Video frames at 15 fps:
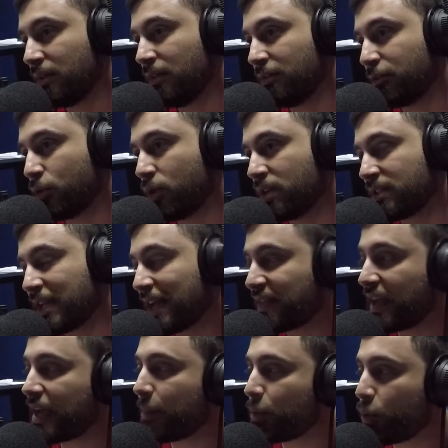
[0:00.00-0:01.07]
Of course. I
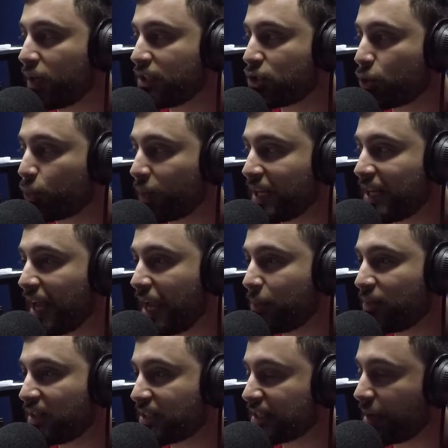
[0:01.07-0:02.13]
think I'm going to
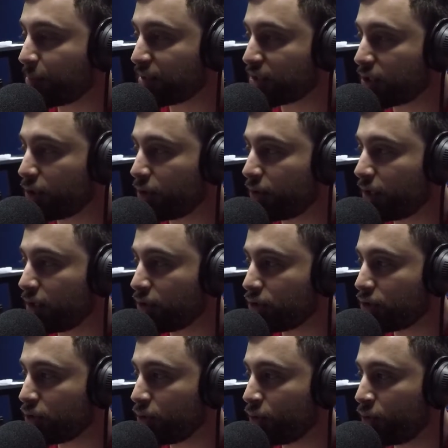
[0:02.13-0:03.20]
rename this episode
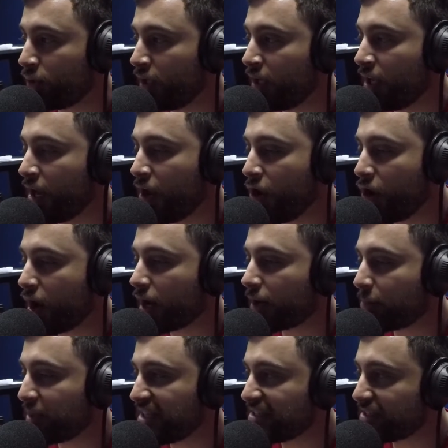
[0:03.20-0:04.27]
into Not
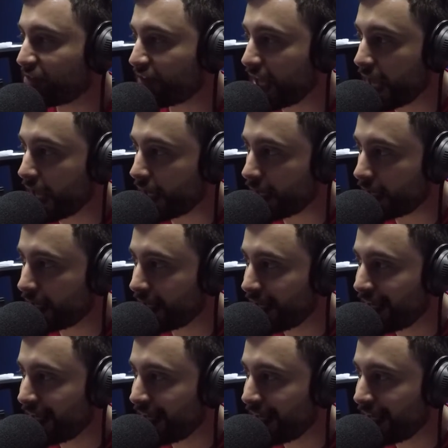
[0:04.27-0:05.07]
a Piece of Cake. I